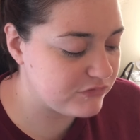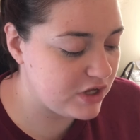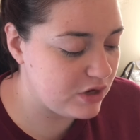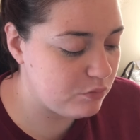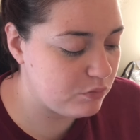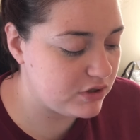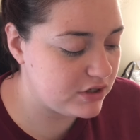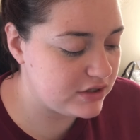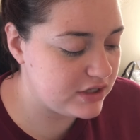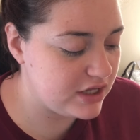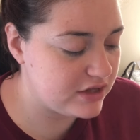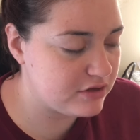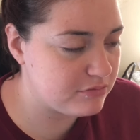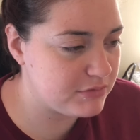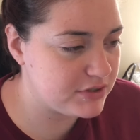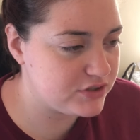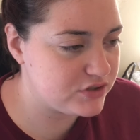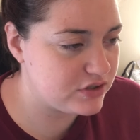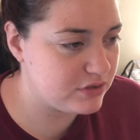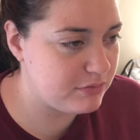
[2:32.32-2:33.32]
In one of the other
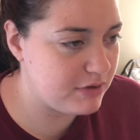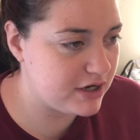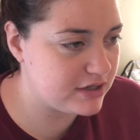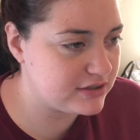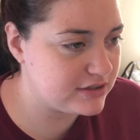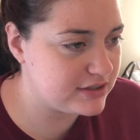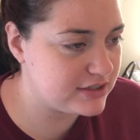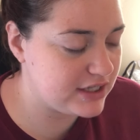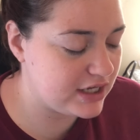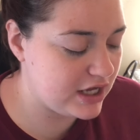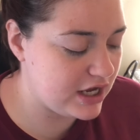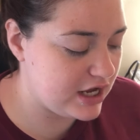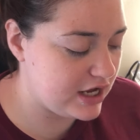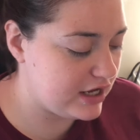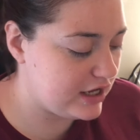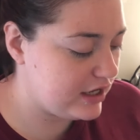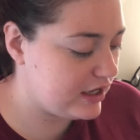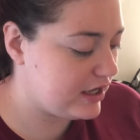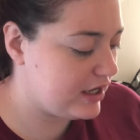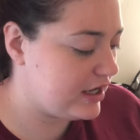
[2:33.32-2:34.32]
mystery boxes I
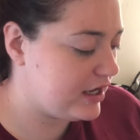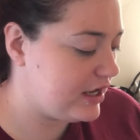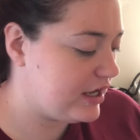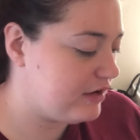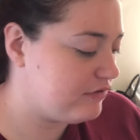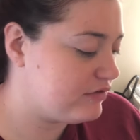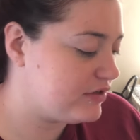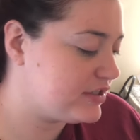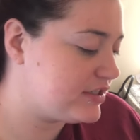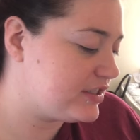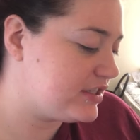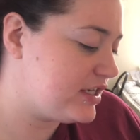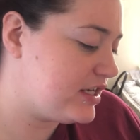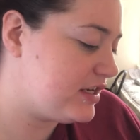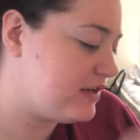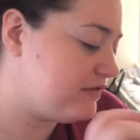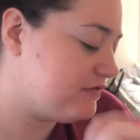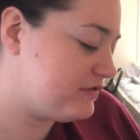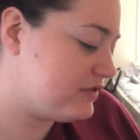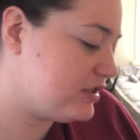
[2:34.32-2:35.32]
got, I
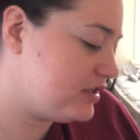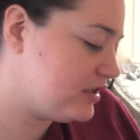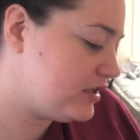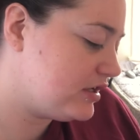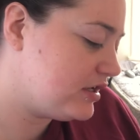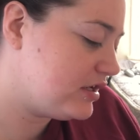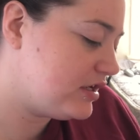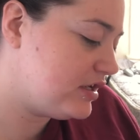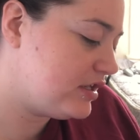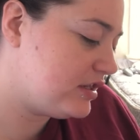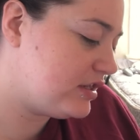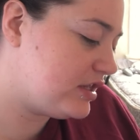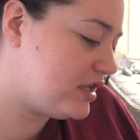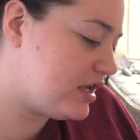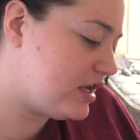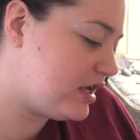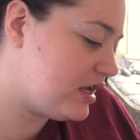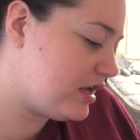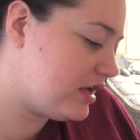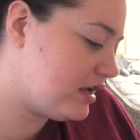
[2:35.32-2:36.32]
received
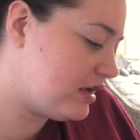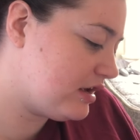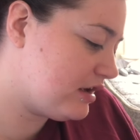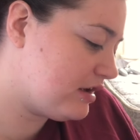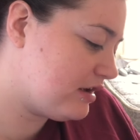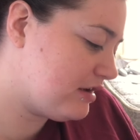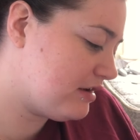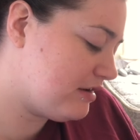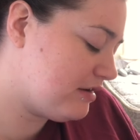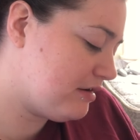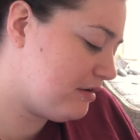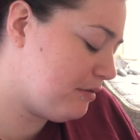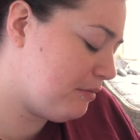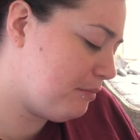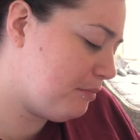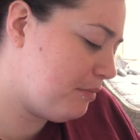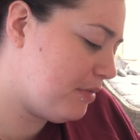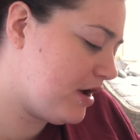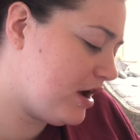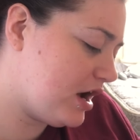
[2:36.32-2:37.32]
the
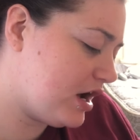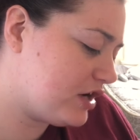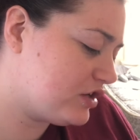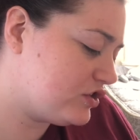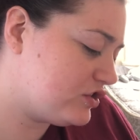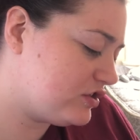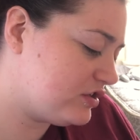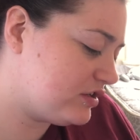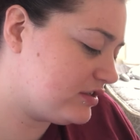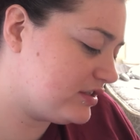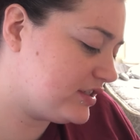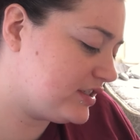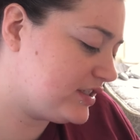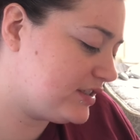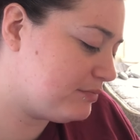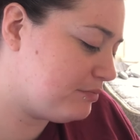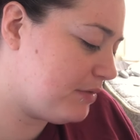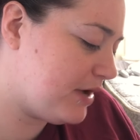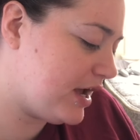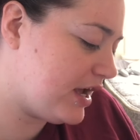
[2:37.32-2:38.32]
Tosh
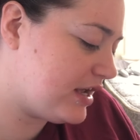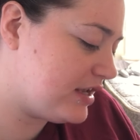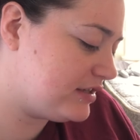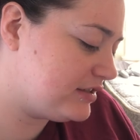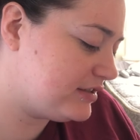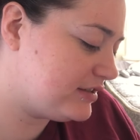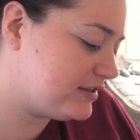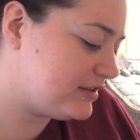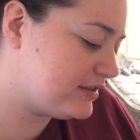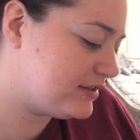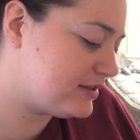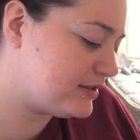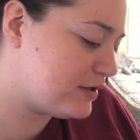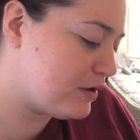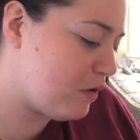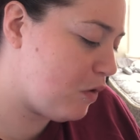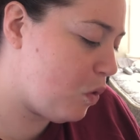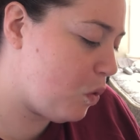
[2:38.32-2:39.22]
Spice